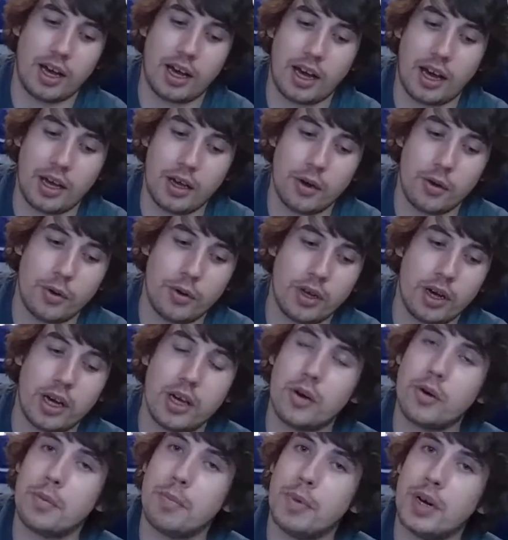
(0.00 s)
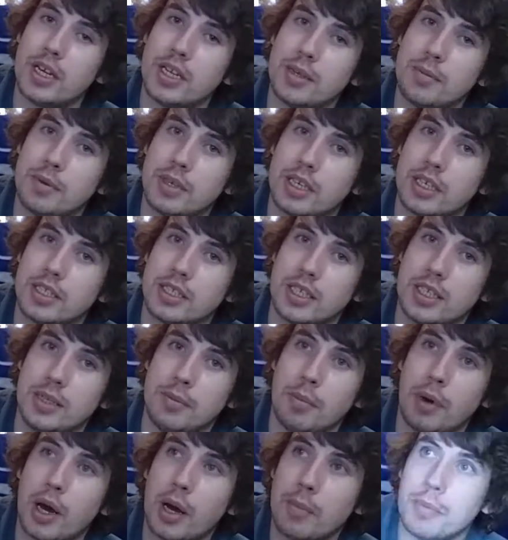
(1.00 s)
I owe him money because he
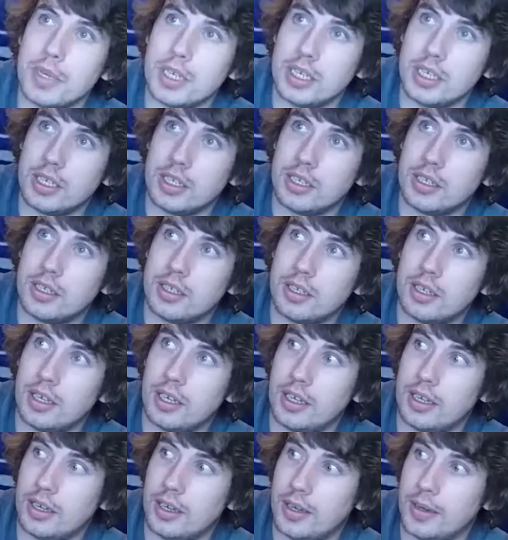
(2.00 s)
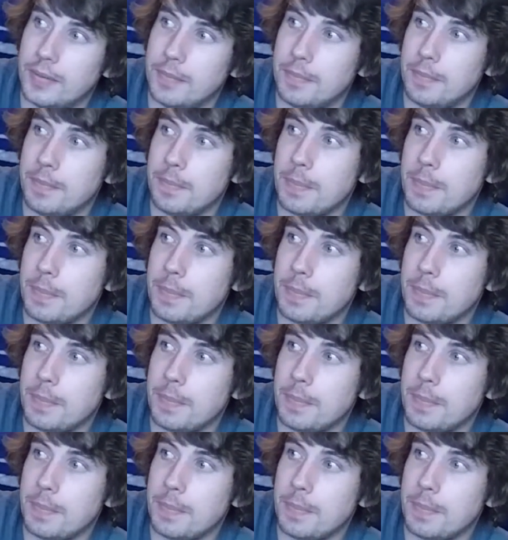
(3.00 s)
bought me a